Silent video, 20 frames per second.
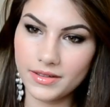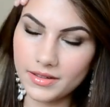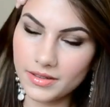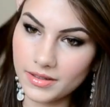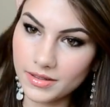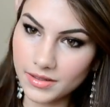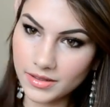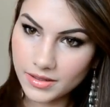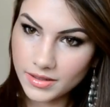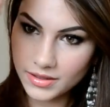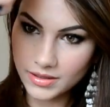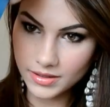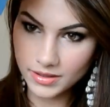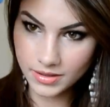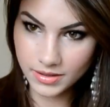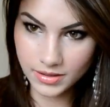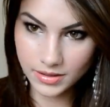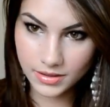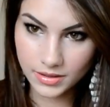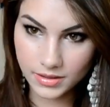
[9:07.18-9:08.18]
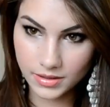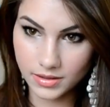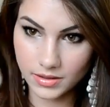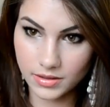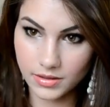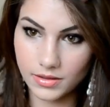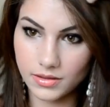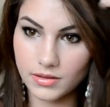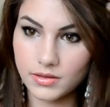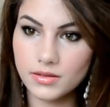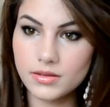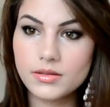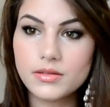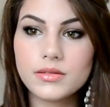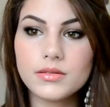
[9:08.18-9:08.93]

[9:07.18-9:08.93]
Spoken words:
[no speech]